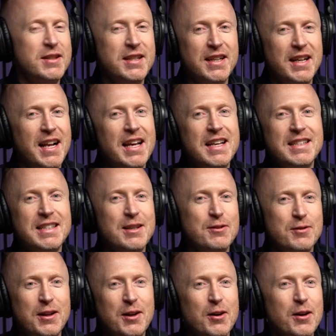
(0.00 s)
Sinclair Sinclair's
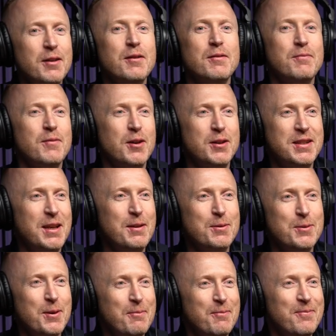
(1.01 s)
literally like asleep
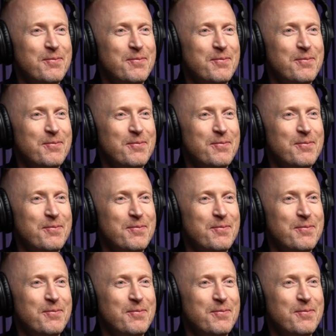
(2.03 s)
to him.